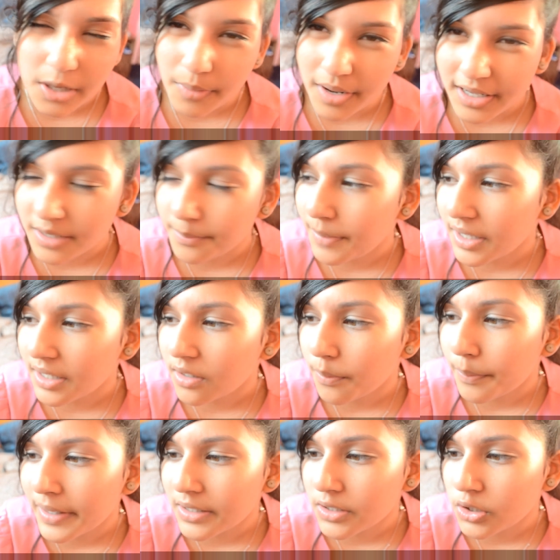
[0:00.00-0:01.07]
where you can make your
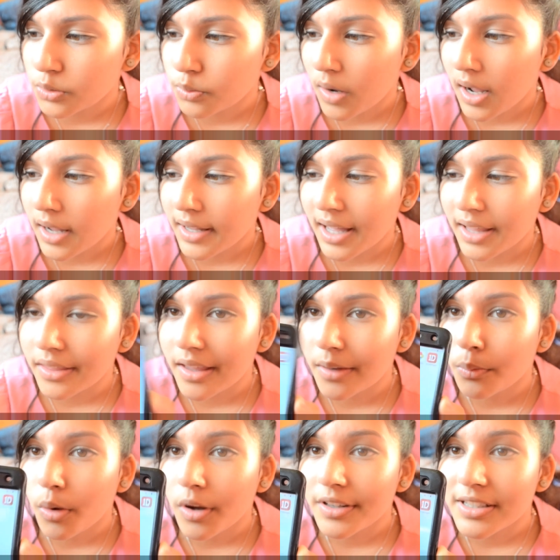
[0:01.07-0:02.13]
pictures white, and
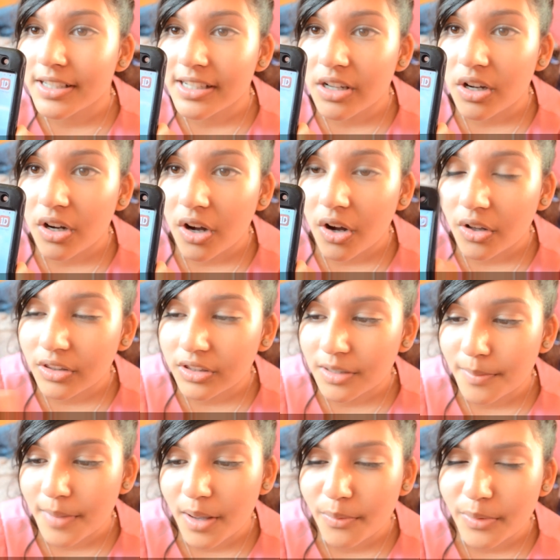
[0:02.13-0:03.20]
then 1D
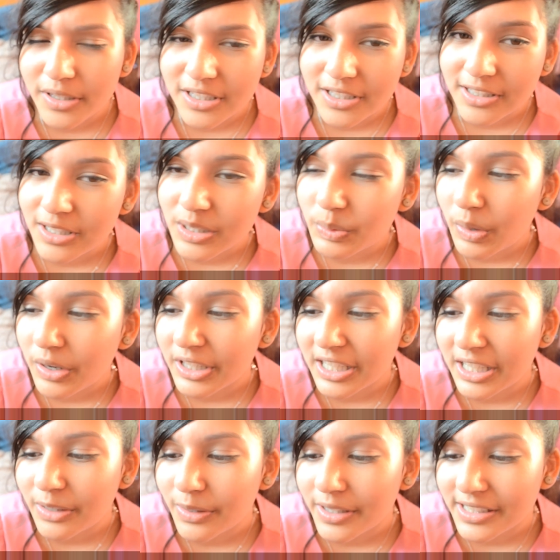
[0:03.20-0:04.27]
Ultimate, which is this
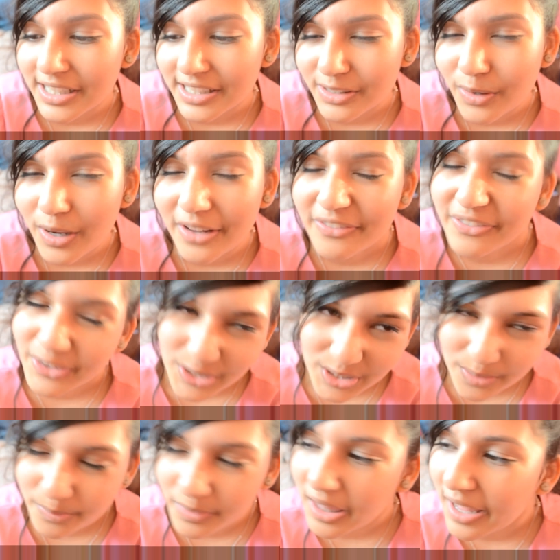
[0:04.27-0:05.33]
1D quiz that's quite fun
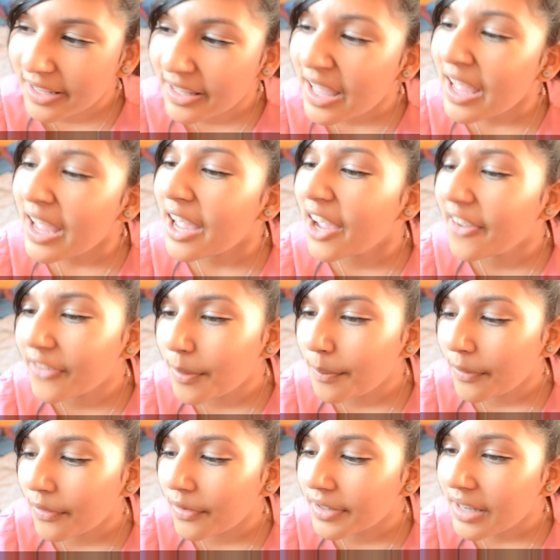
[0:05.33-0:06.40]
to play if you're
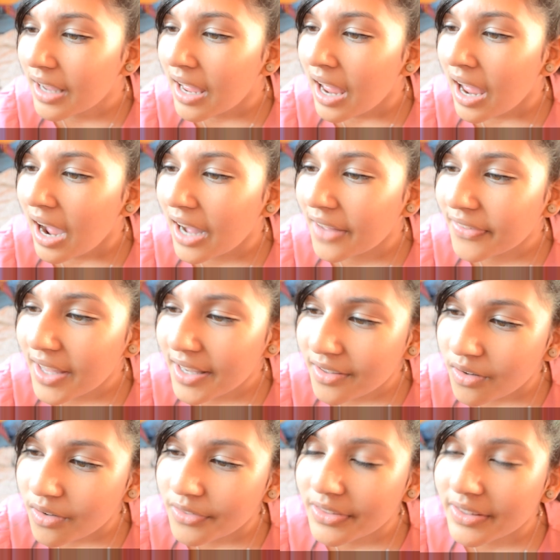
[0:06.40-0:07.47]
bored. And then
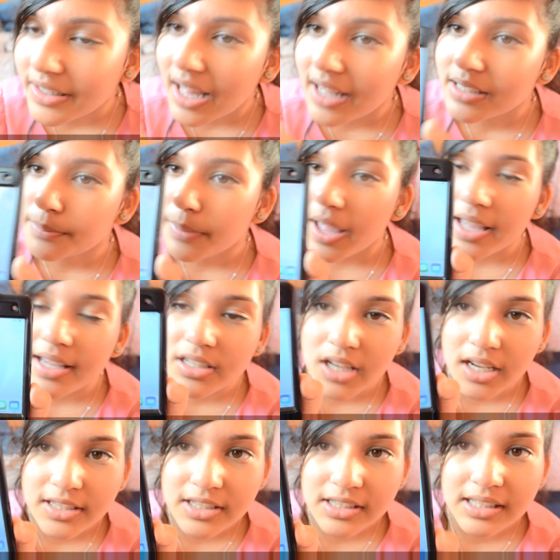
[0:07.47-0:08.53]
on the last page,
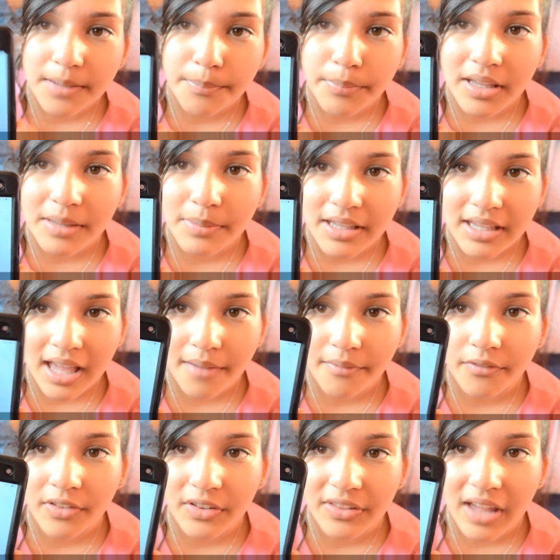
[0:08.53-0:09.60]
I just have
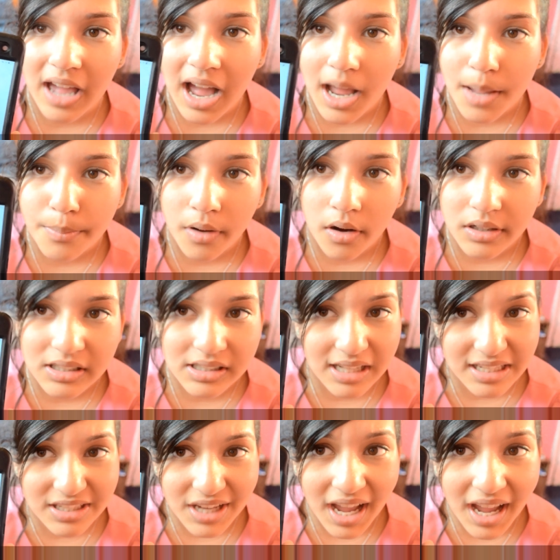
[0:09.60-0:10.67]
BBM for the iPod
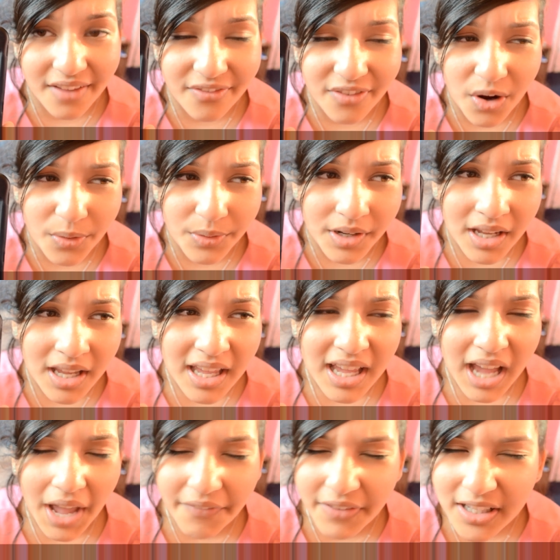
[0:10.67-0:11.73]
/ iPhone.
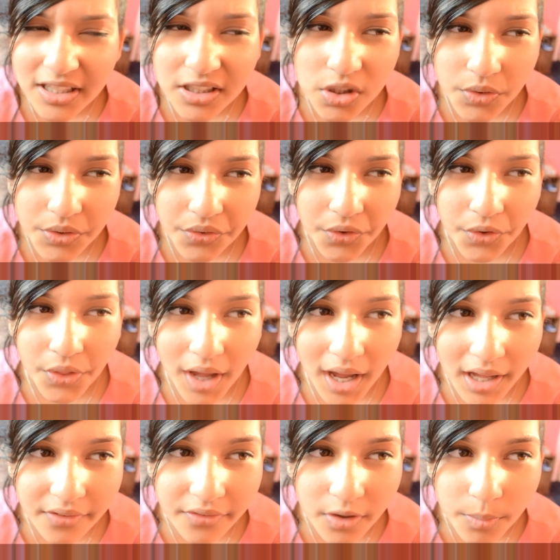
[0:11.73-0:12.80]
I think it's only for the
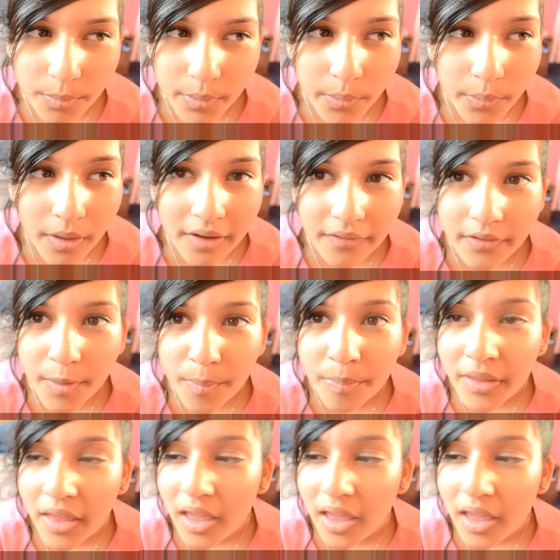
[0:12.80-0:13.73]
iPhone, but whatever.